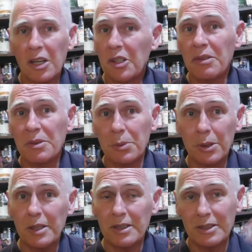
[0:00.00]
going off to
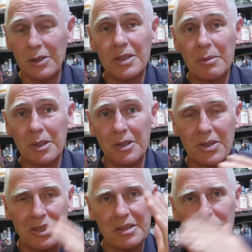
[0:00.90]
work and do something
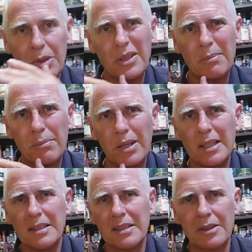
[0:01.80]
constructive while it
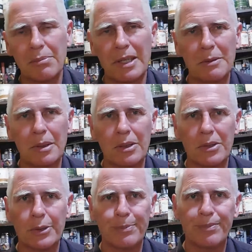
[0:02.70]
plays. It makes me look
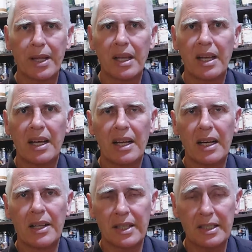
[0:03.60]
good.
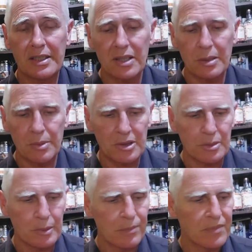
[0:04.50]
That is entirely
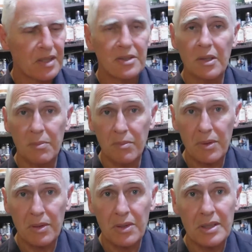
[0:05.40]
possible. So
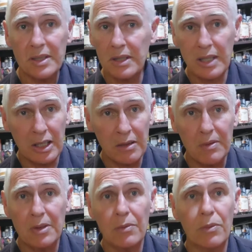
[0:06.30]
thank you
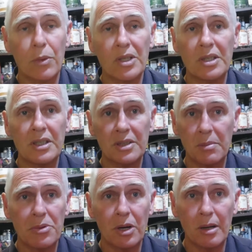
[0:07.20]
for watching.
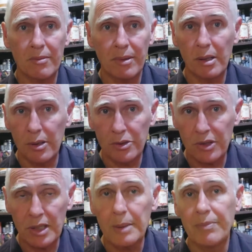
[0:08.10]
Subscribe, follow,
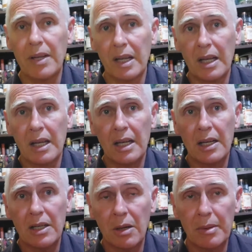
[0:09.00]
share,
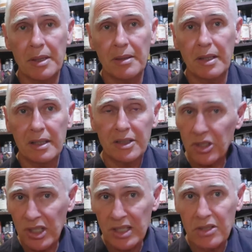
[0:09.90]
comment,
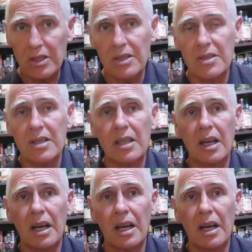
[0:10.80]
suggestions.